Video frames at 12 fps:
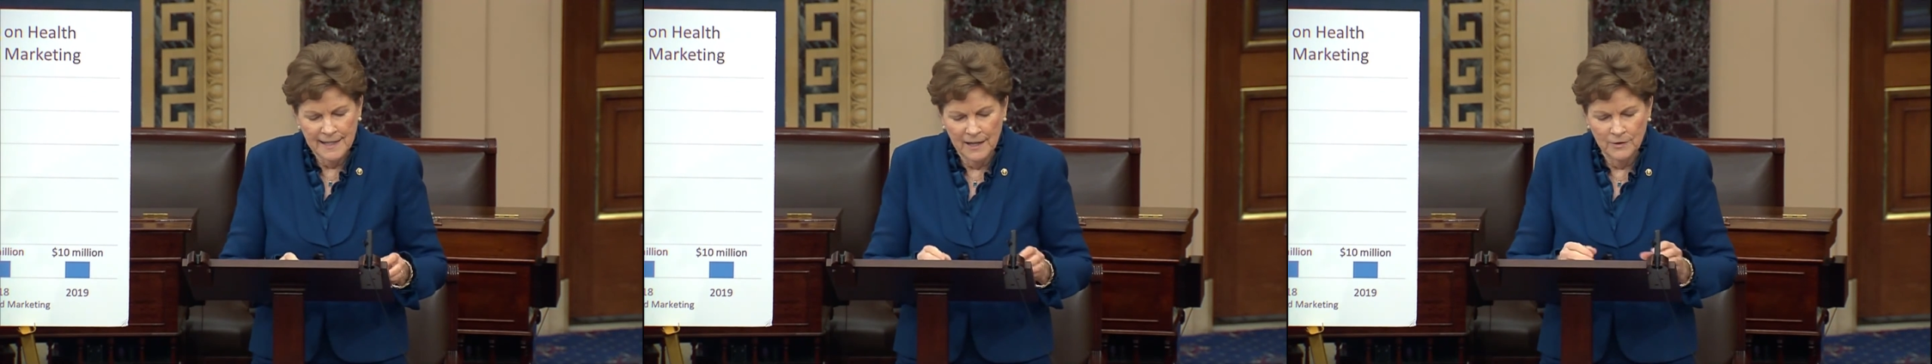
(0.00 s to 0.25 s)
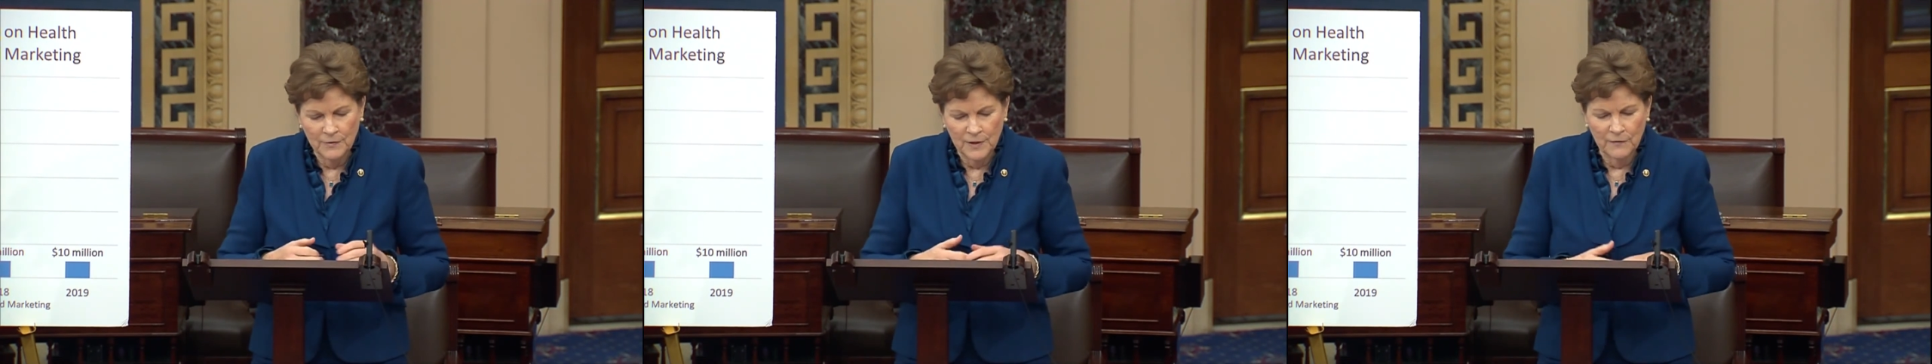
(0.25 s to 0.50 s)

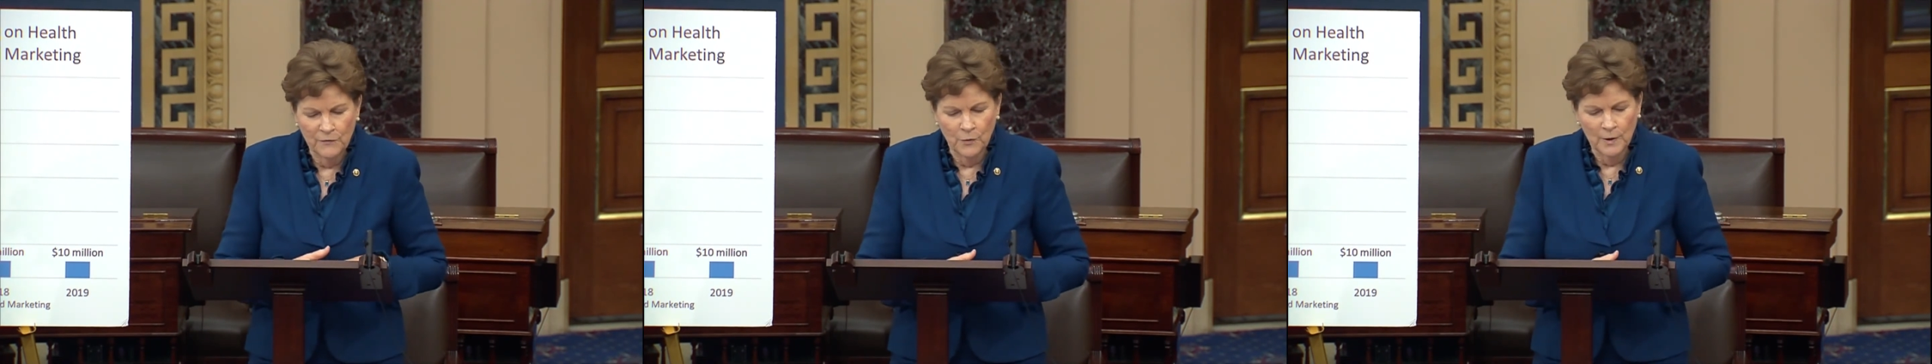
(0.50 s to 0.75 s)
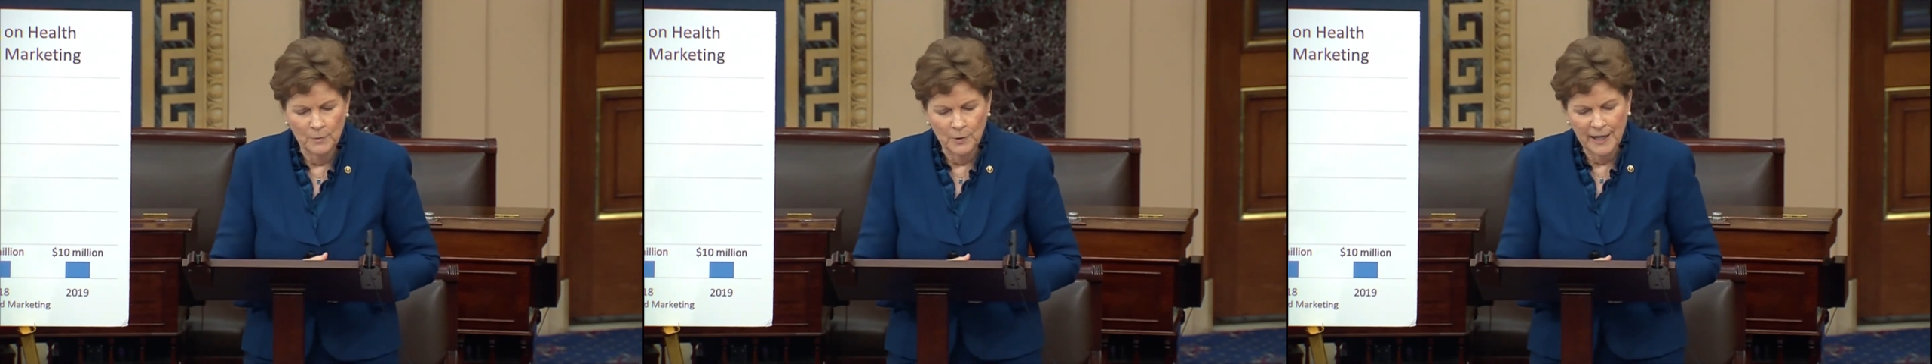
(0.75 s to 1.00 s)
under the
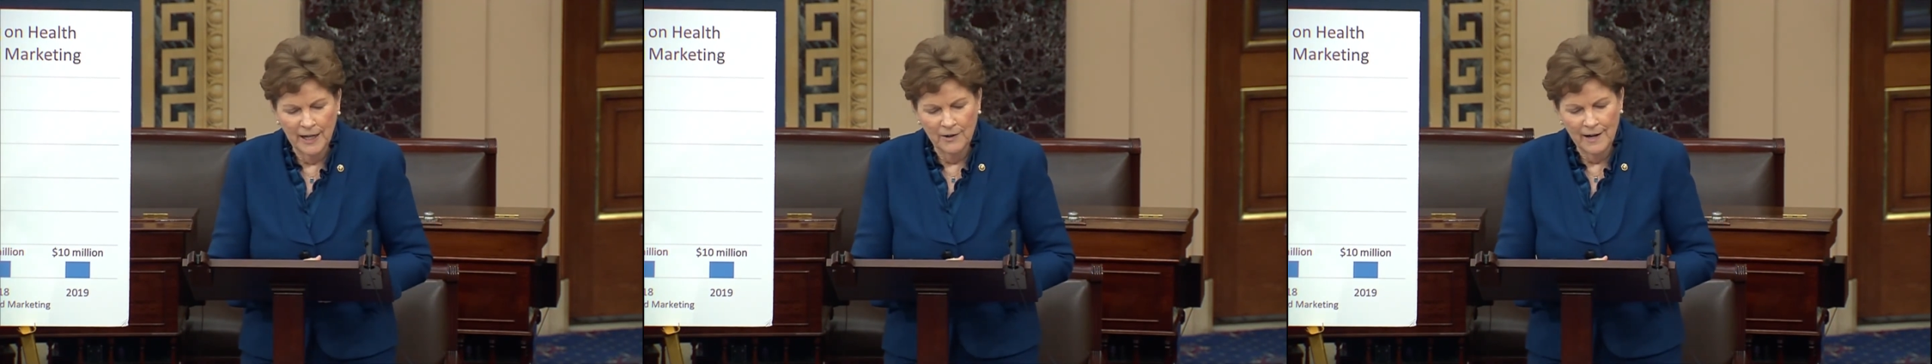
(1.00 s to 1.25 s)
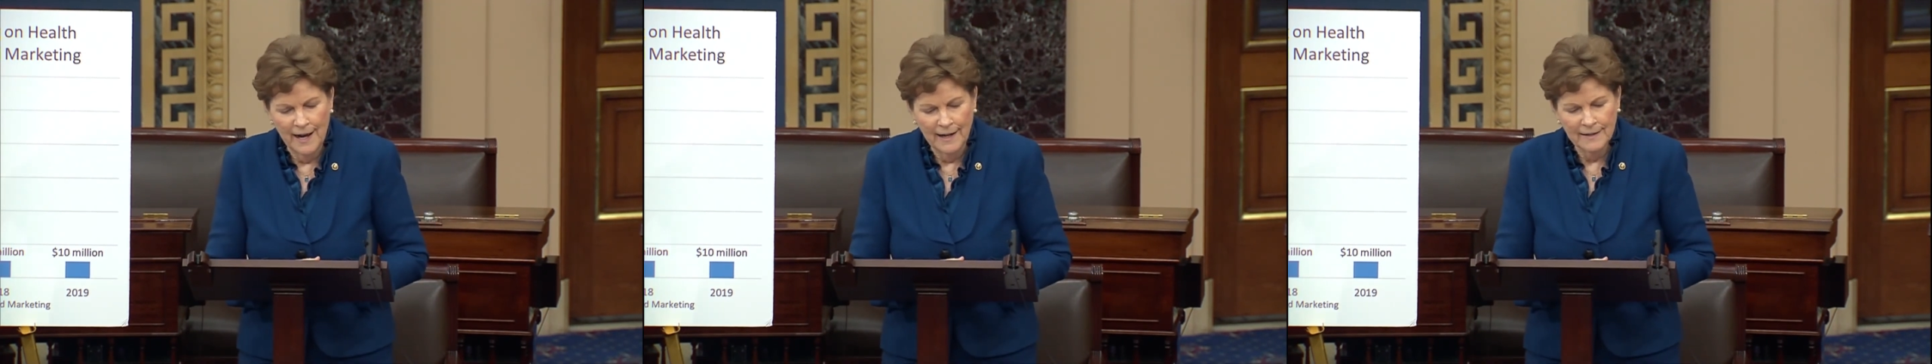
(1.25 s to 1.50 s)
Affordable
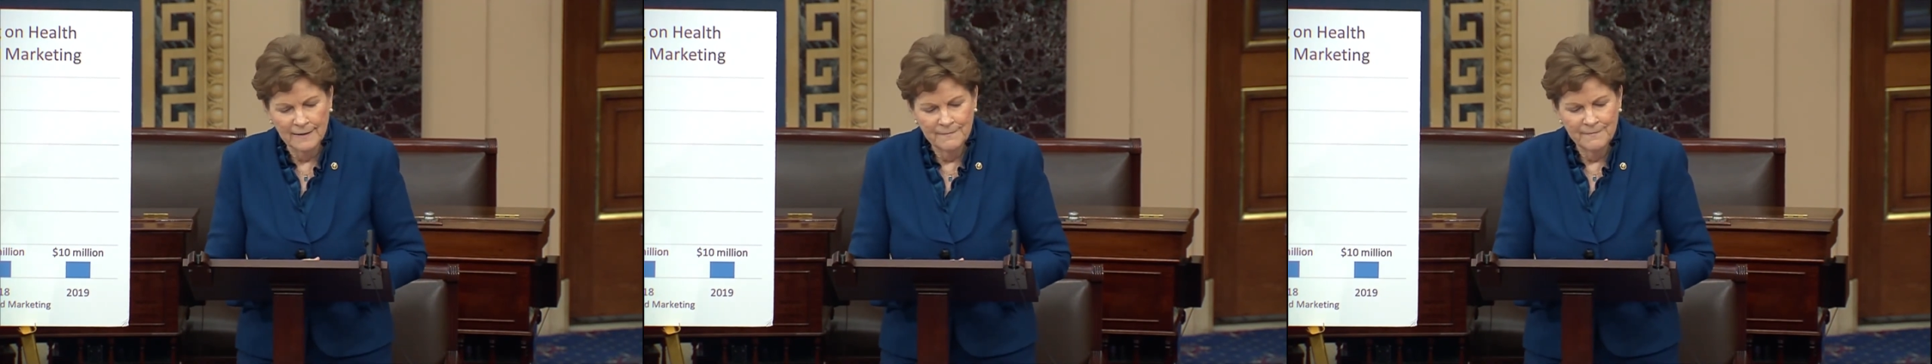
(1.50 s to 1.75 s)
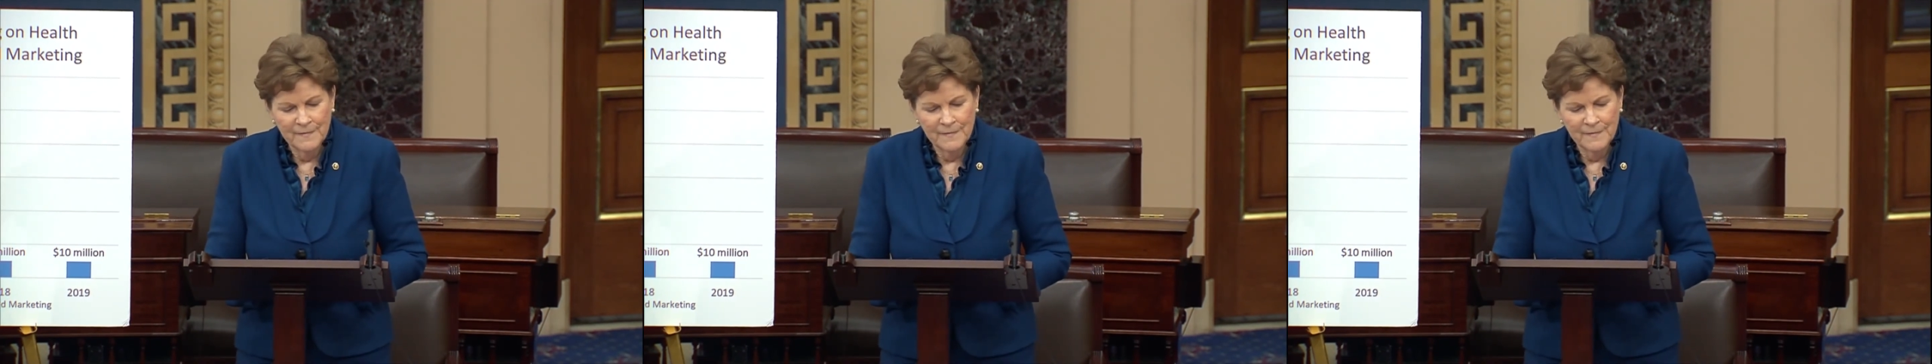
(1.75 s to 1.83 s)
Care Act.